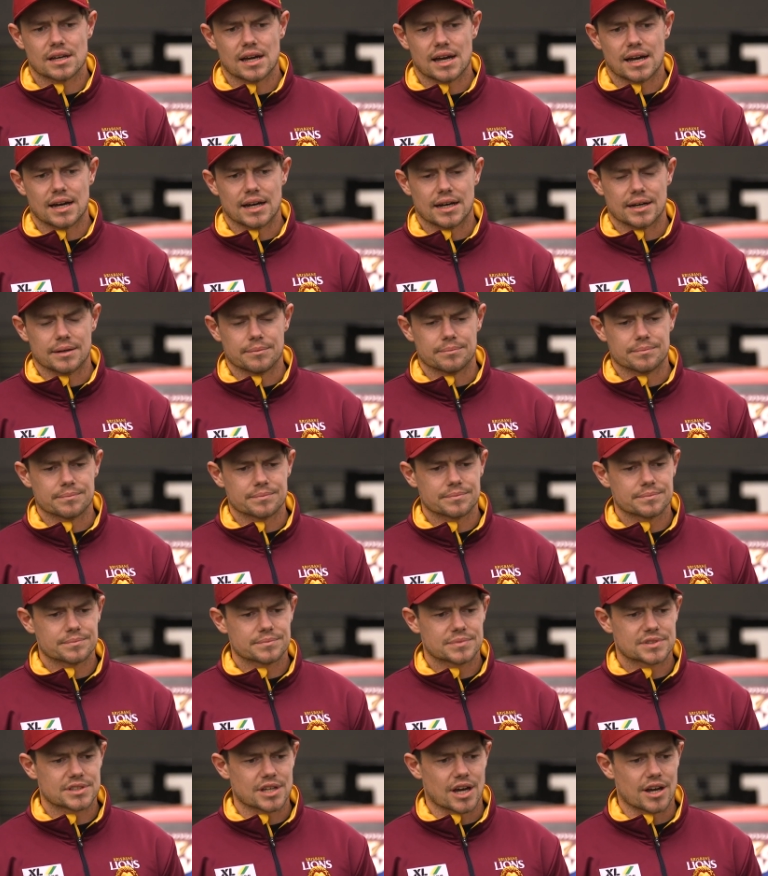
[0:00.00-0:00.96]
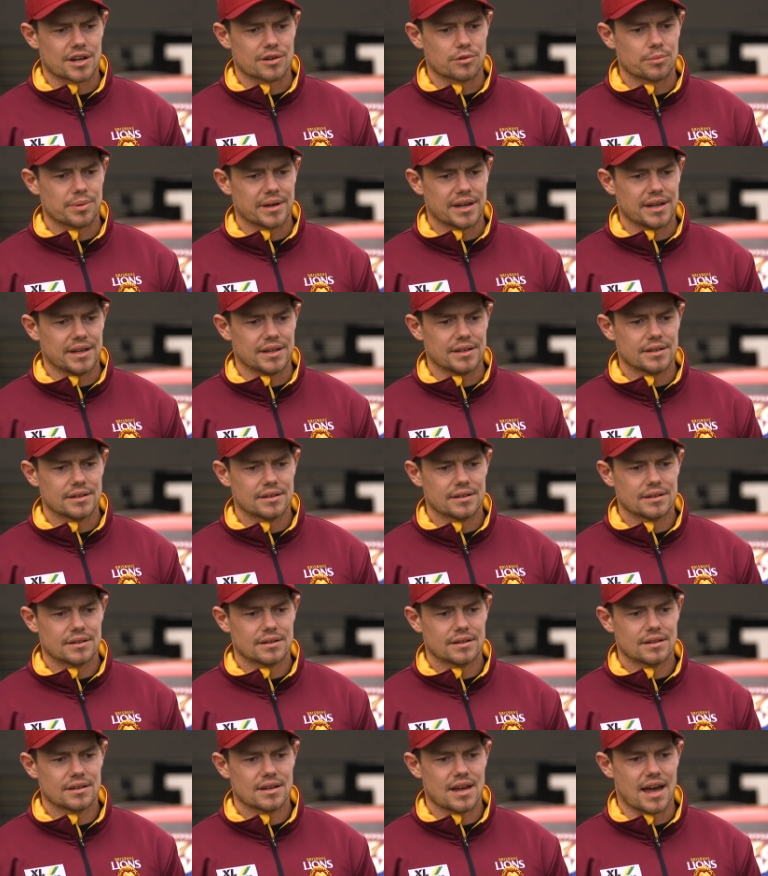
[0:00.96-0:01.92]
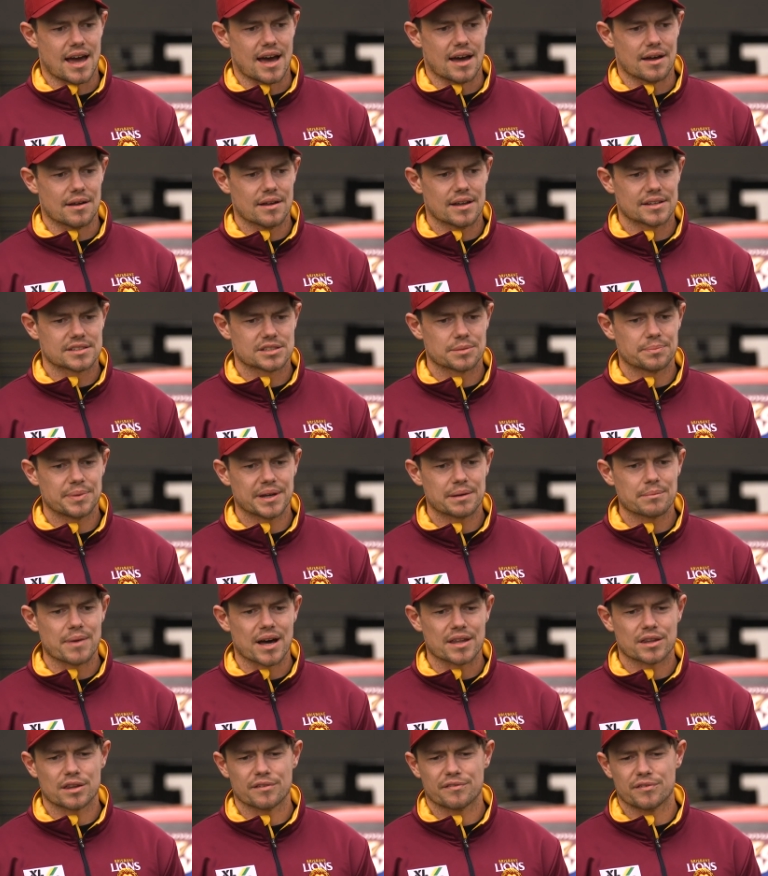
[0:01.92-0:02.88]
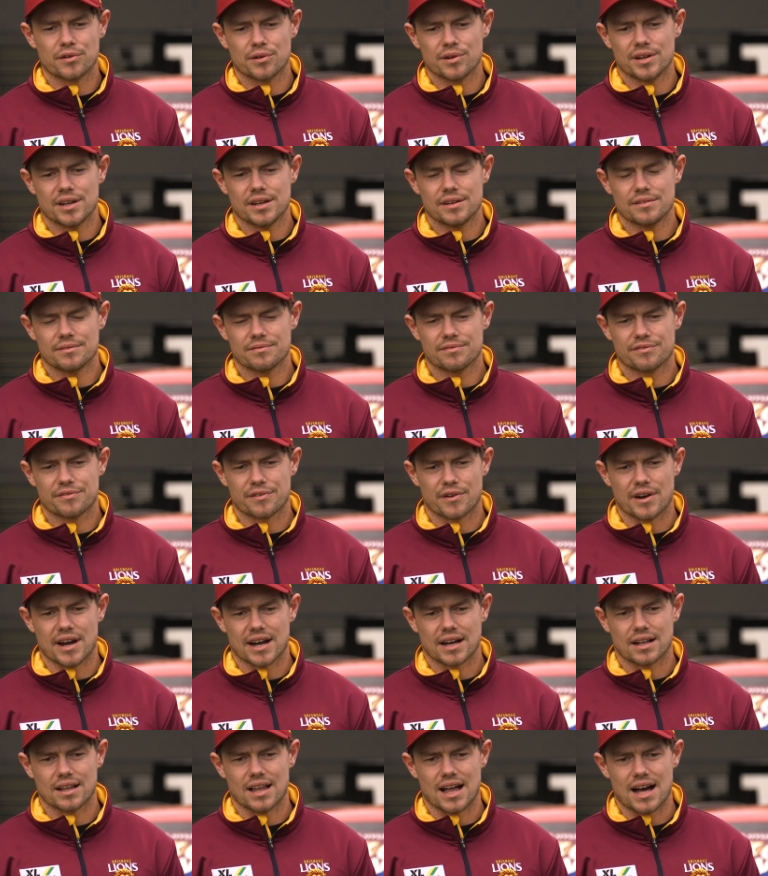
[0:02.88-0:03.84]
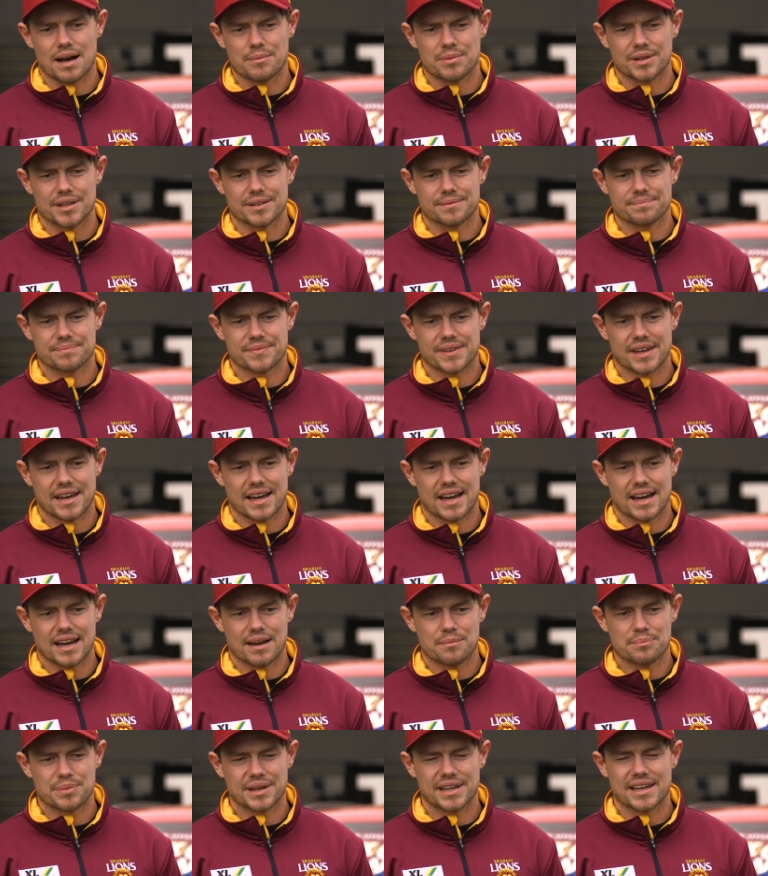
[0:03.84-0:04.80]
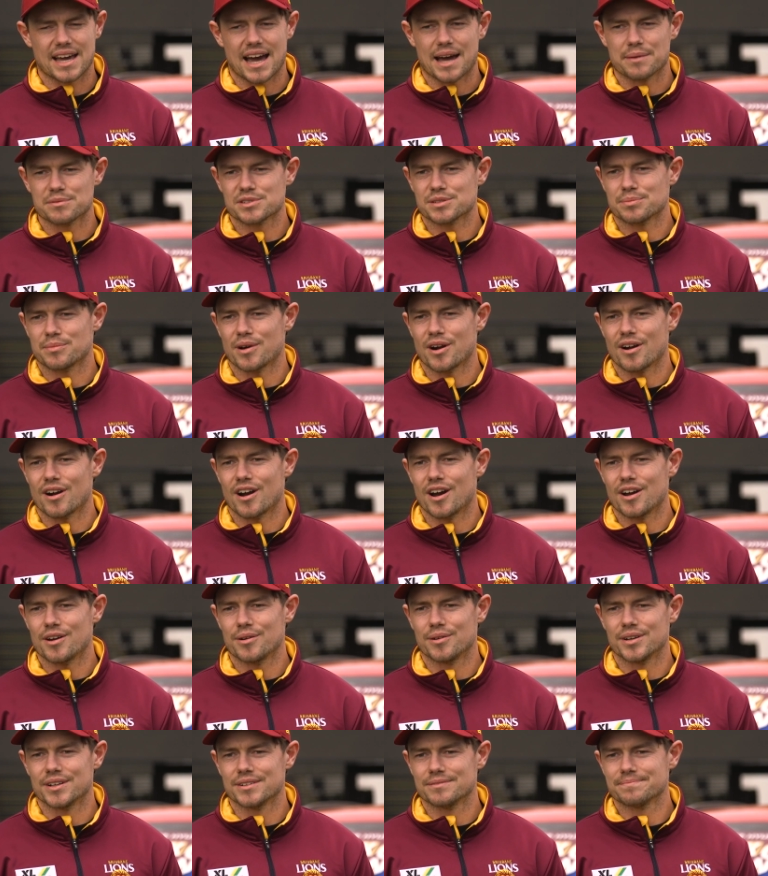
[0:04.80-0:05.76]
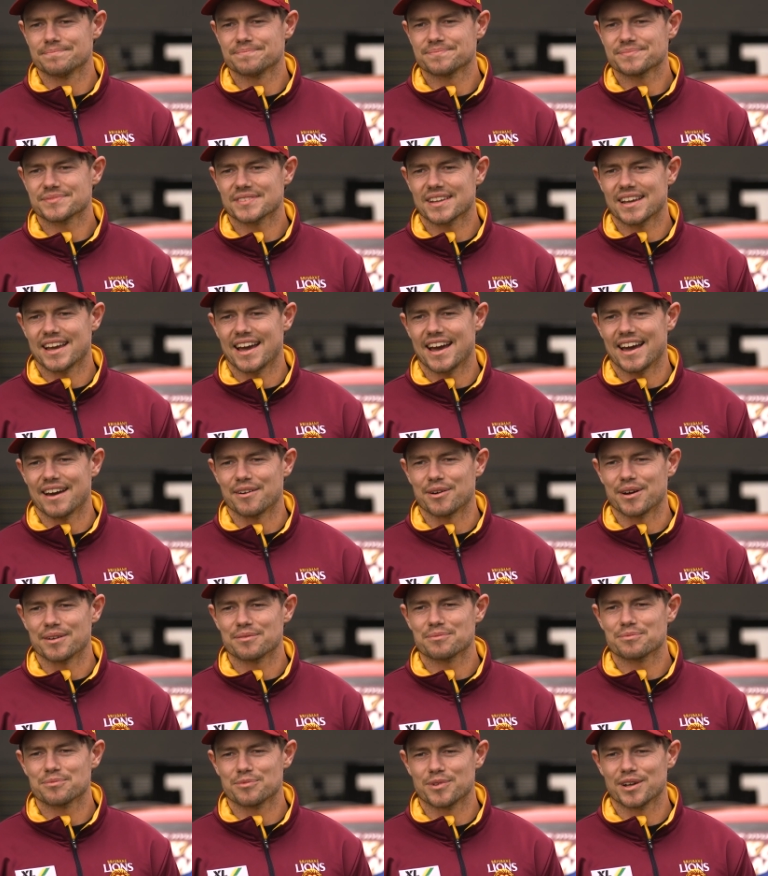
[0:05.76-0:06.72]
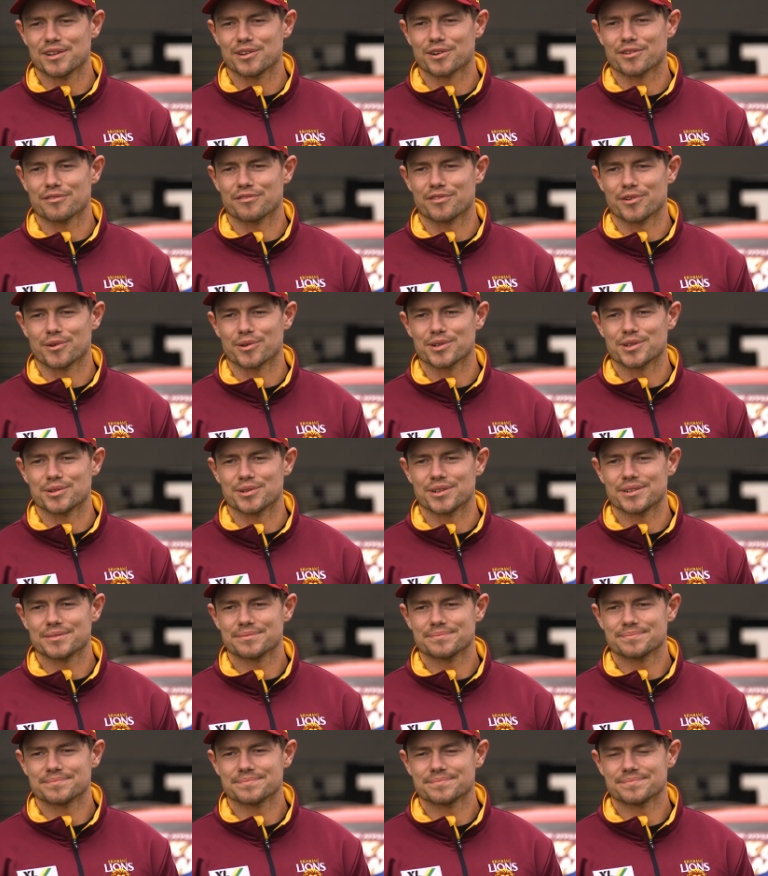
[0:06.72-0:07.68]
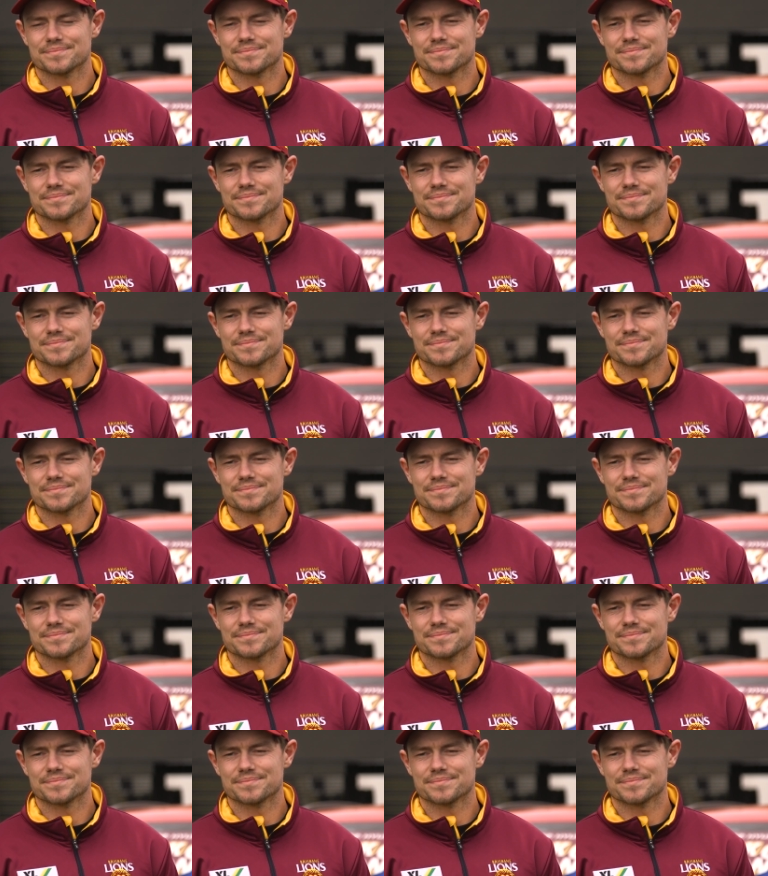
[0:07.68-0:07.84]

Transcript: Um, so it'll be yeah, it's a big month of footy for our club and uh, big game tomorrow, and yeah, we're, we're looking forward to it.